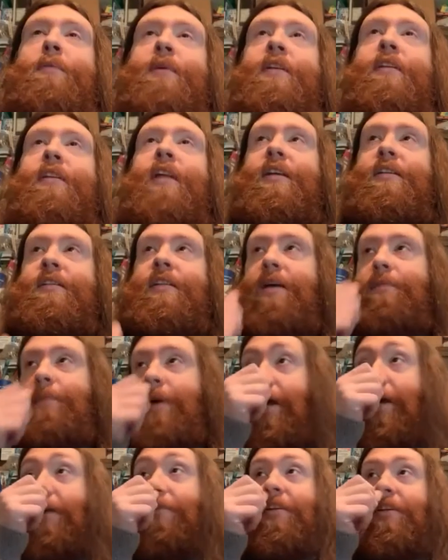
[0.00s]
the next time I
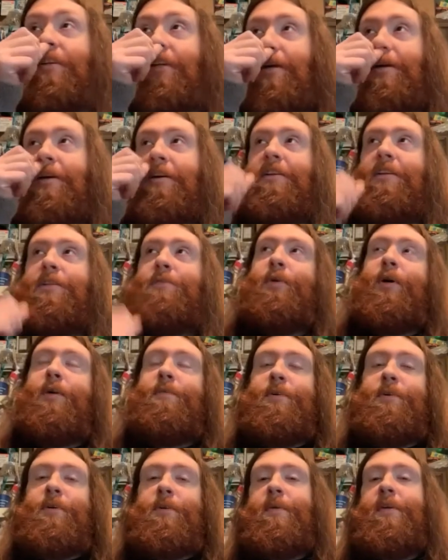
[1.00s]
have it done, it's
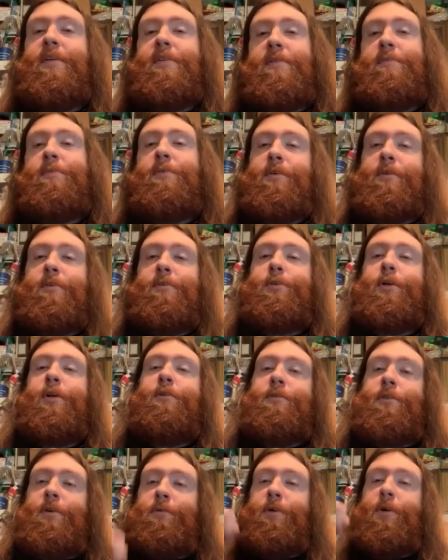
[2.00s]
probably going to be someone
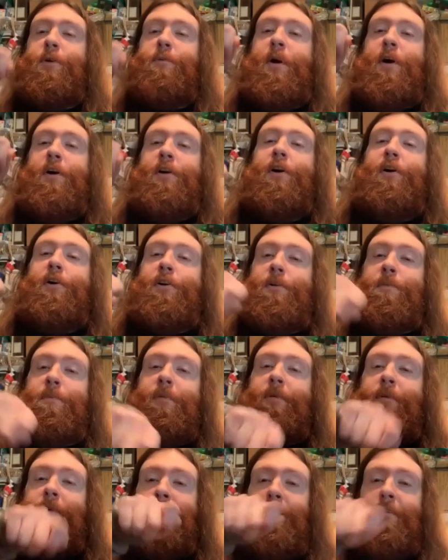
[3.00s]
controlling a robot arm,
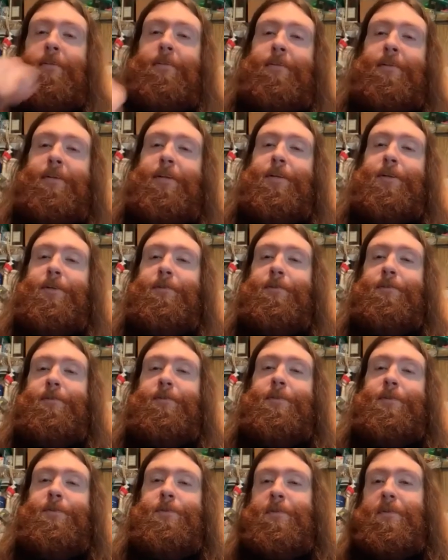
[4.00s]
you know,
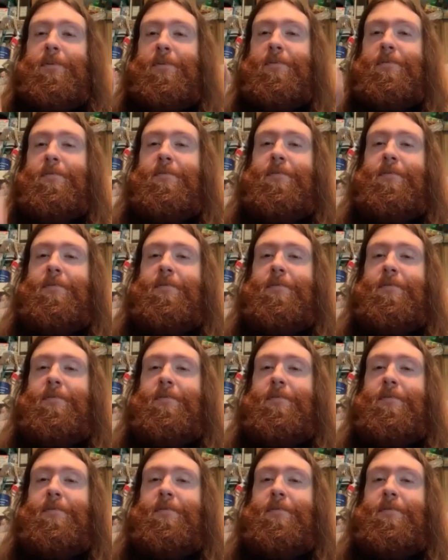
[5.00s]
doing yeah.